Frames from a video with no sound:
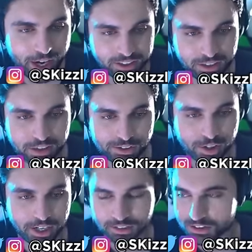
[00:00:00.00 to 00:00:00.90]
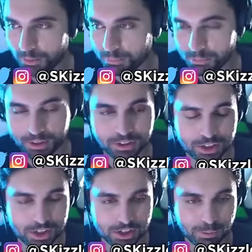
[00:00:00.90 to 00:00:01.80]
I think it's gonna hit some people in the
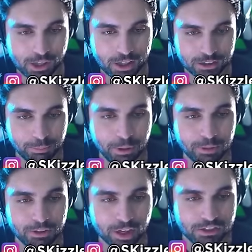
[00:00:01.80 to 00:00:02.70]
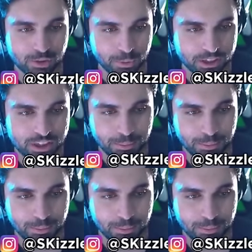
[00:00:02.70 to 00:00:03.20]
G spot, other people not so much.